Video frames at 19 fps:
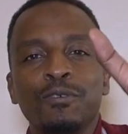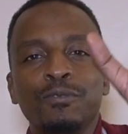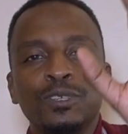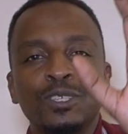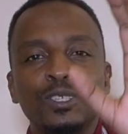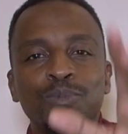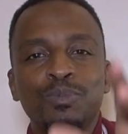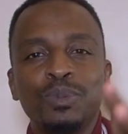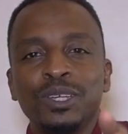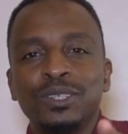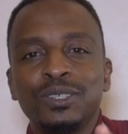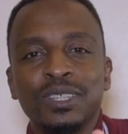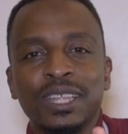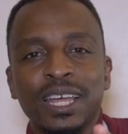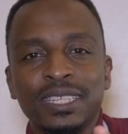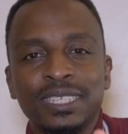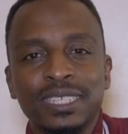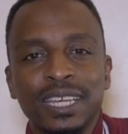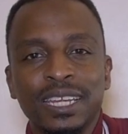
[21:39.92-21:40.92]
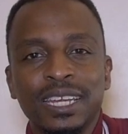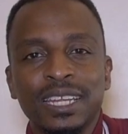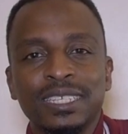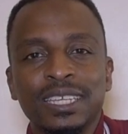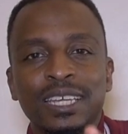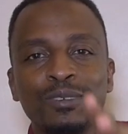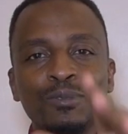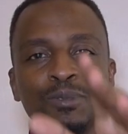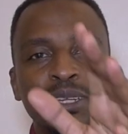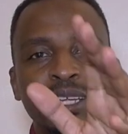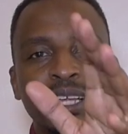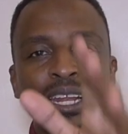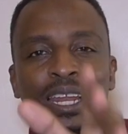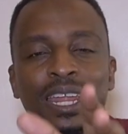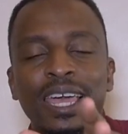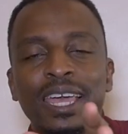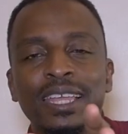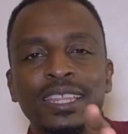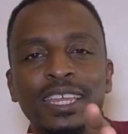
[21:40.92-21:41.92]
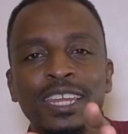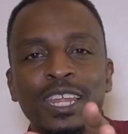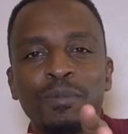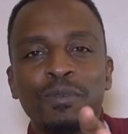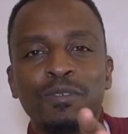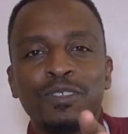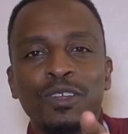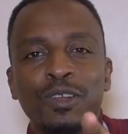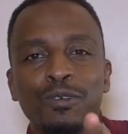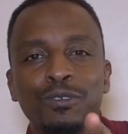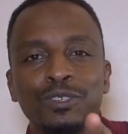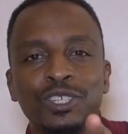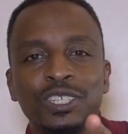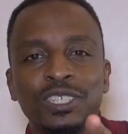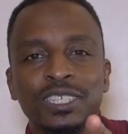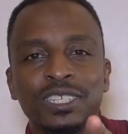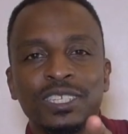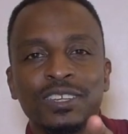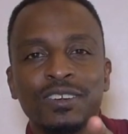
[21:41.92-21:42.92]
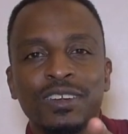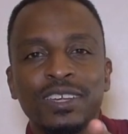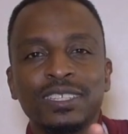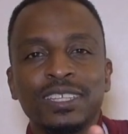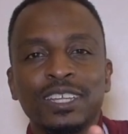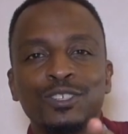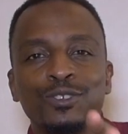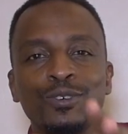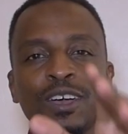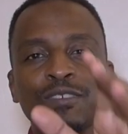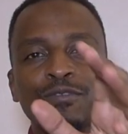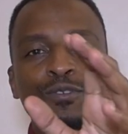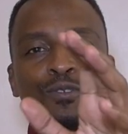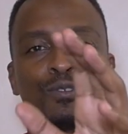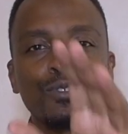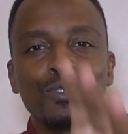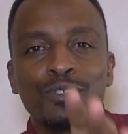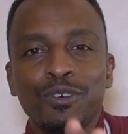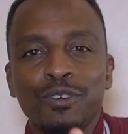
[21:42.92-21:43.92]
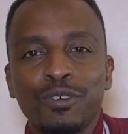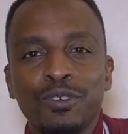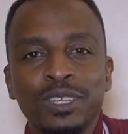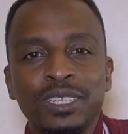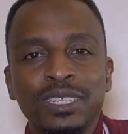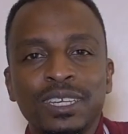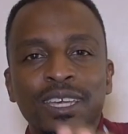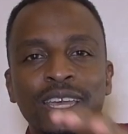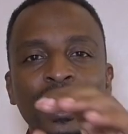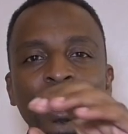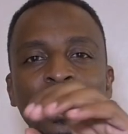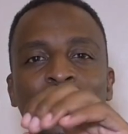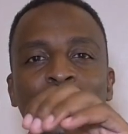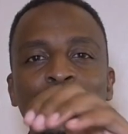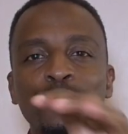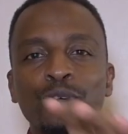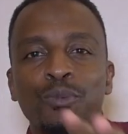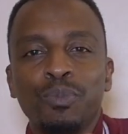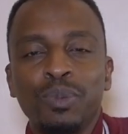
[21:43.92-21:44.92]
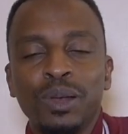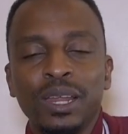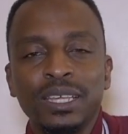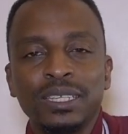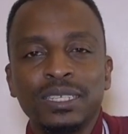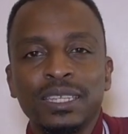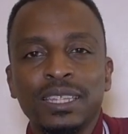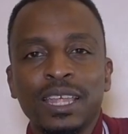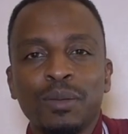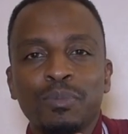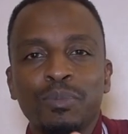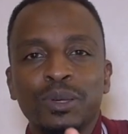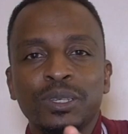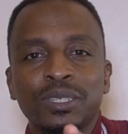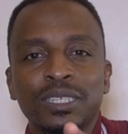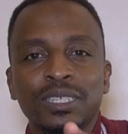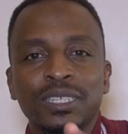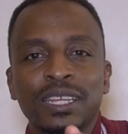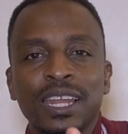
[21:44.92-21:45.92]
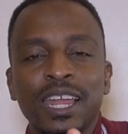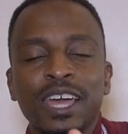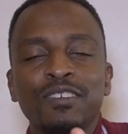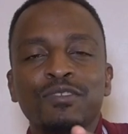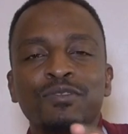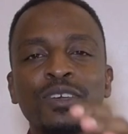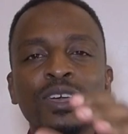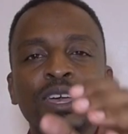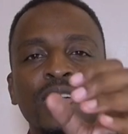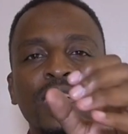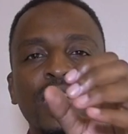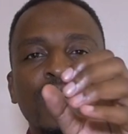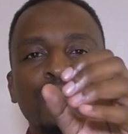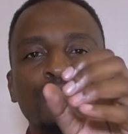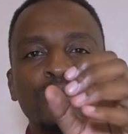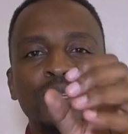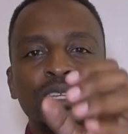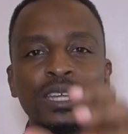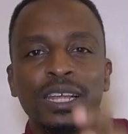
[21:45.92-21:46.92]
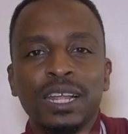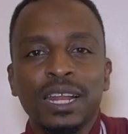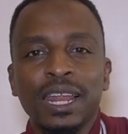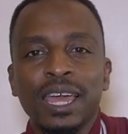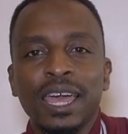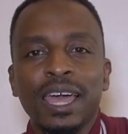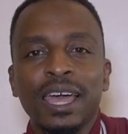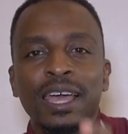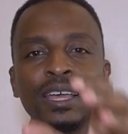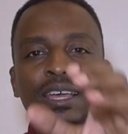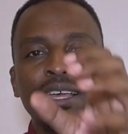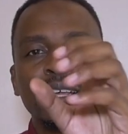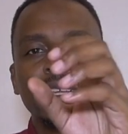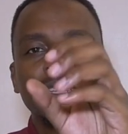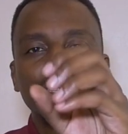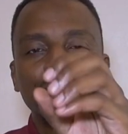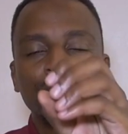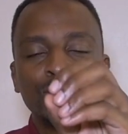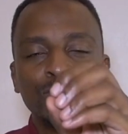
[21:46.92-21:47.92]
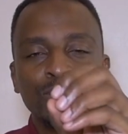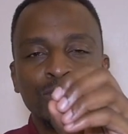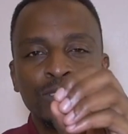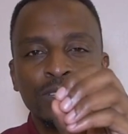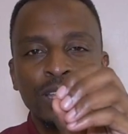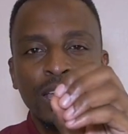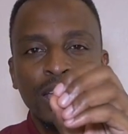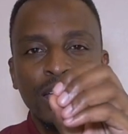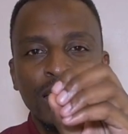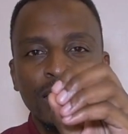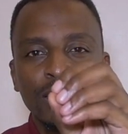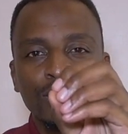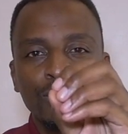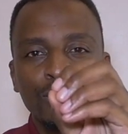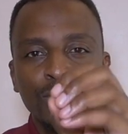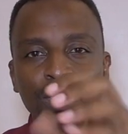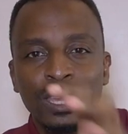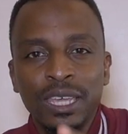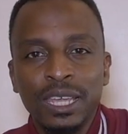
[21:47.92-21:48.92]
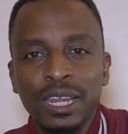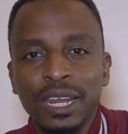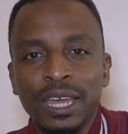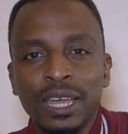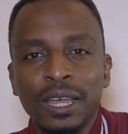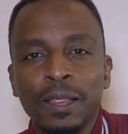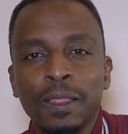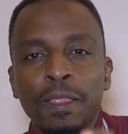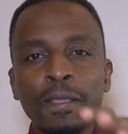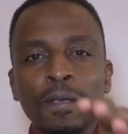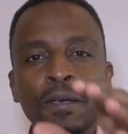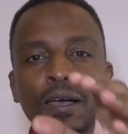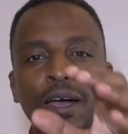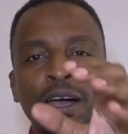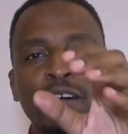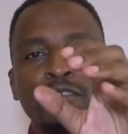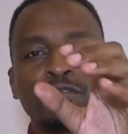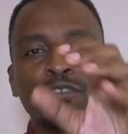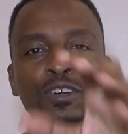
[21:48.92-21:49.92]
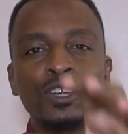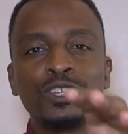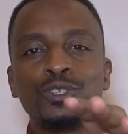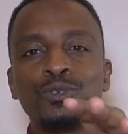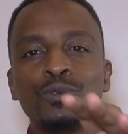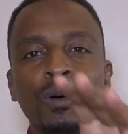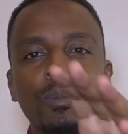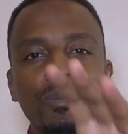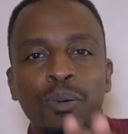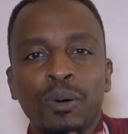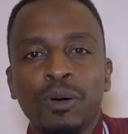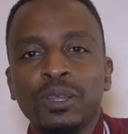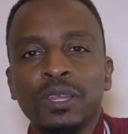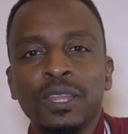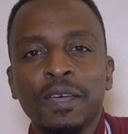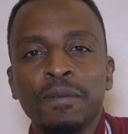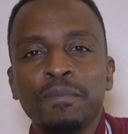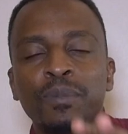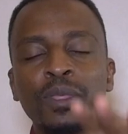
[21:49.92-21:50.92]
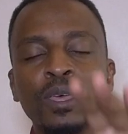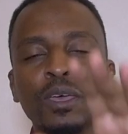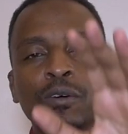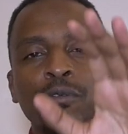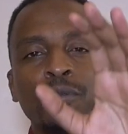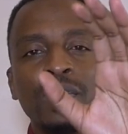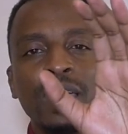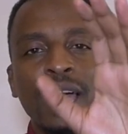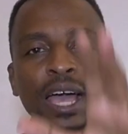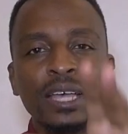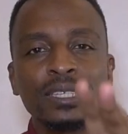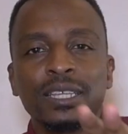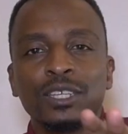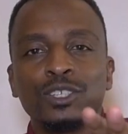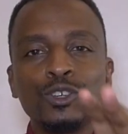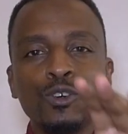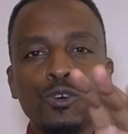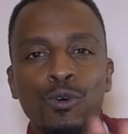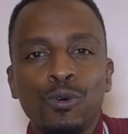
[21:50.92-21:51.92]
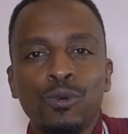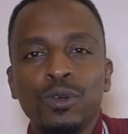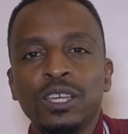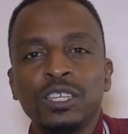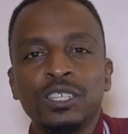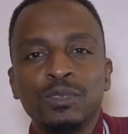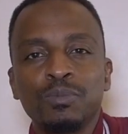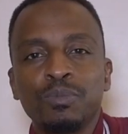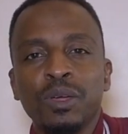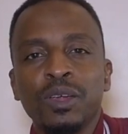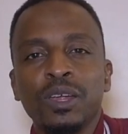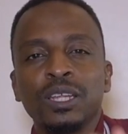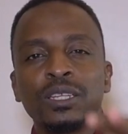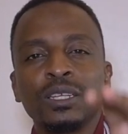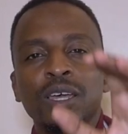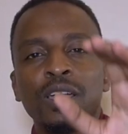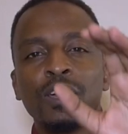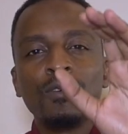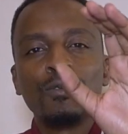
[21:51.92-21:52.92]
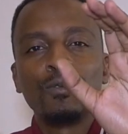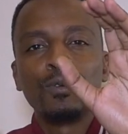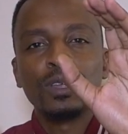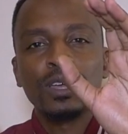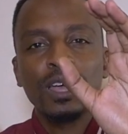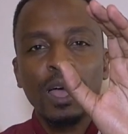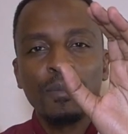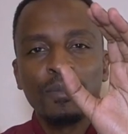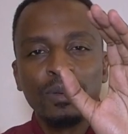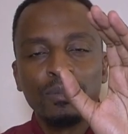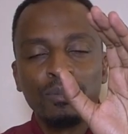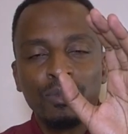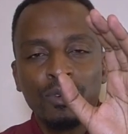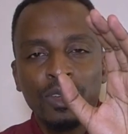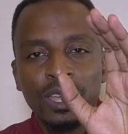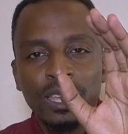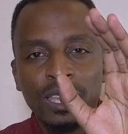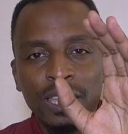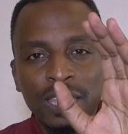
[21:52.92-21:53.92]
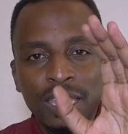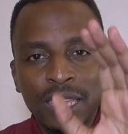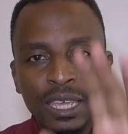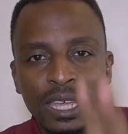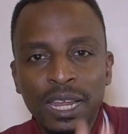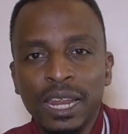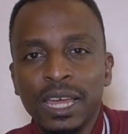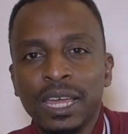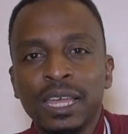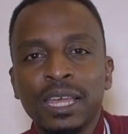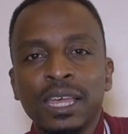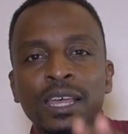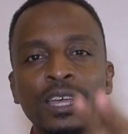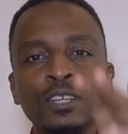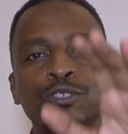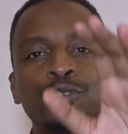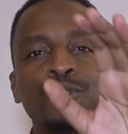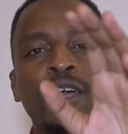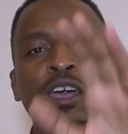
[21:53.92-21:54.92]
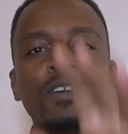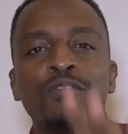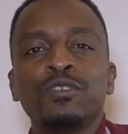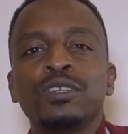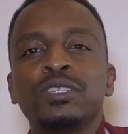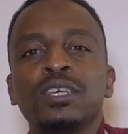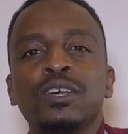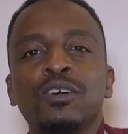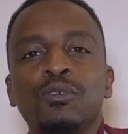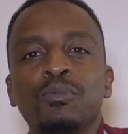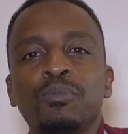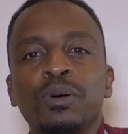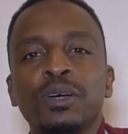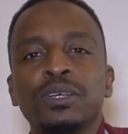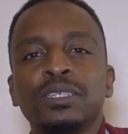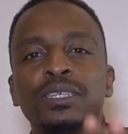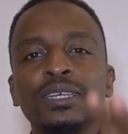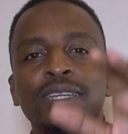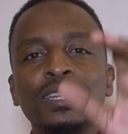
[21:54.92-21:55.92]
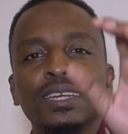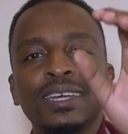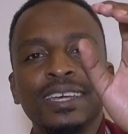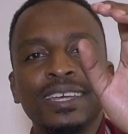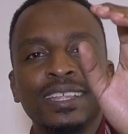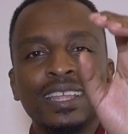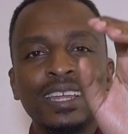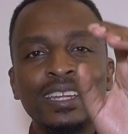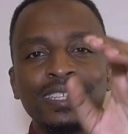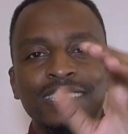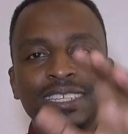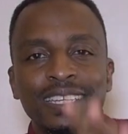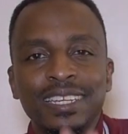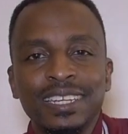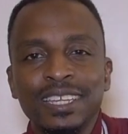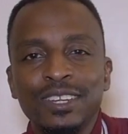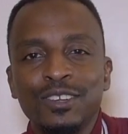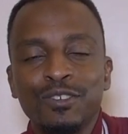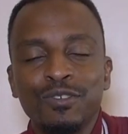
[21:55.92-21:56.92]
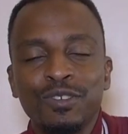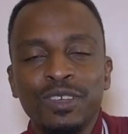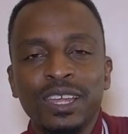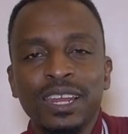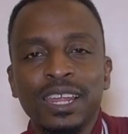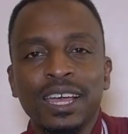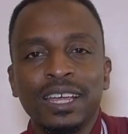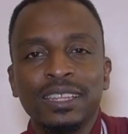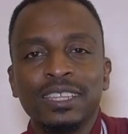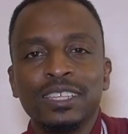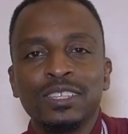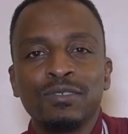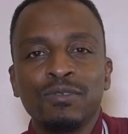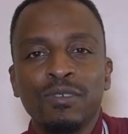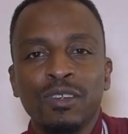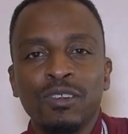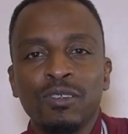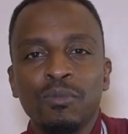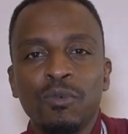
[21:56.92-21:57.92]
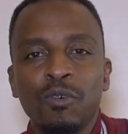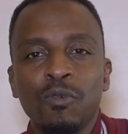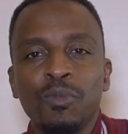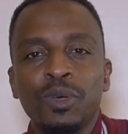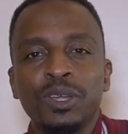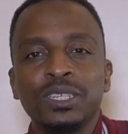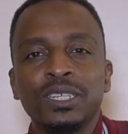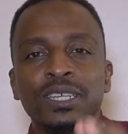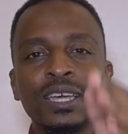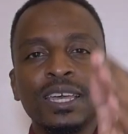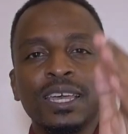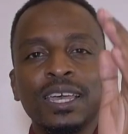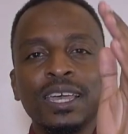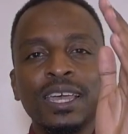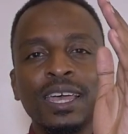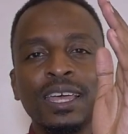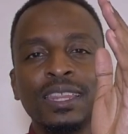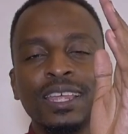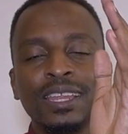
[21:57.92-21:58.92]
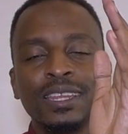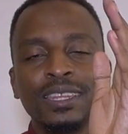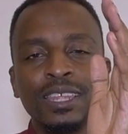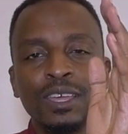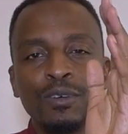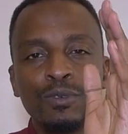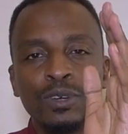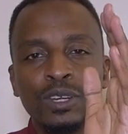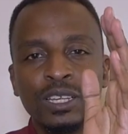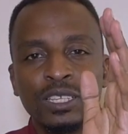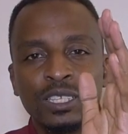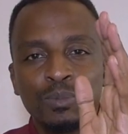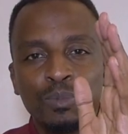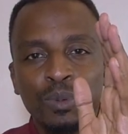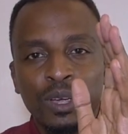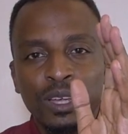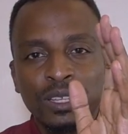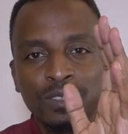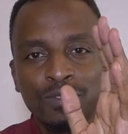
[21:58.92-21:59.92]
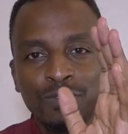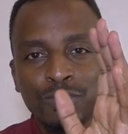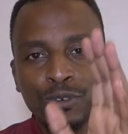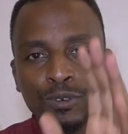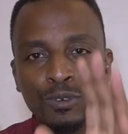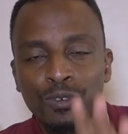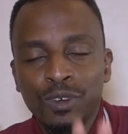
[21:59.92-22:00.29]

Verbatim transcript: We speak to that sickness and we declare in the name of the Lord Jesus Christ that you have no authority and no place in that person's life, and we declare uh, your healing our virtue upon them. We ask that your Holy Spirit would come and bring healing to every single person that is in need of healing at this very moment, and that they would experience full